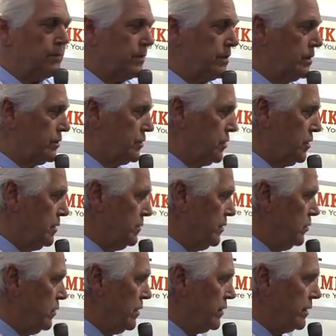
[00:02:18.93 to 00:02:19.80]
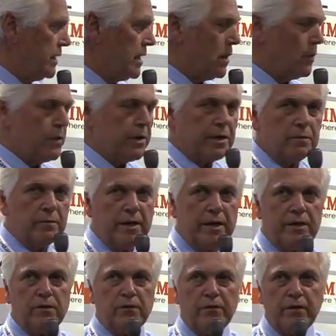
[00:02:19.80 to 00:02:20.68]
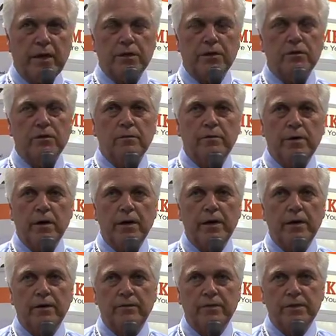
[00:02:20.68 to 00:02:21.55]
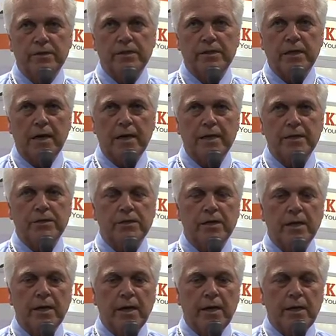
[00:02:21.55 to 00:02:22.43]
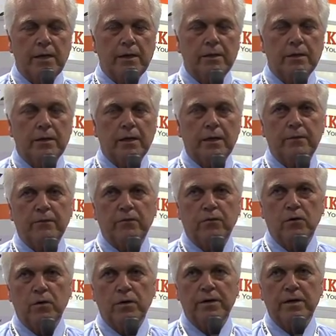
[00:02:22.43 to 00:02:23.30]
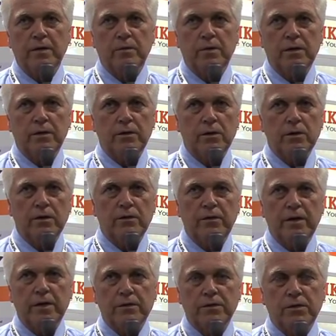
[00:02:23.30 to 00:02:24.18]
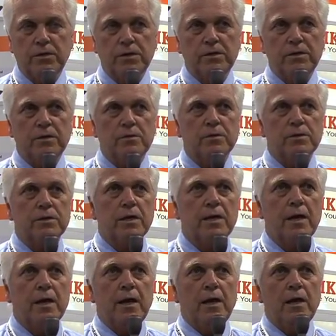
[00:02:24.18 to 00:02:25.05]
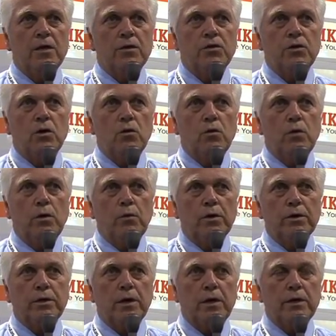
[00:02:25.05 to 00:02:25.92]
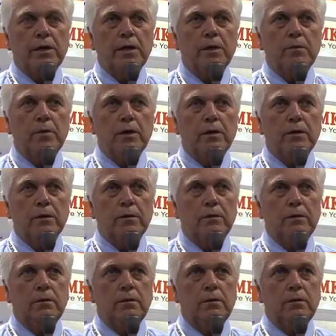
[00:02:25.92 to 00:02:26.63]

determine whether or not we can manufacture a bearing of this size and type for them in their advanced systems. So when we're talking about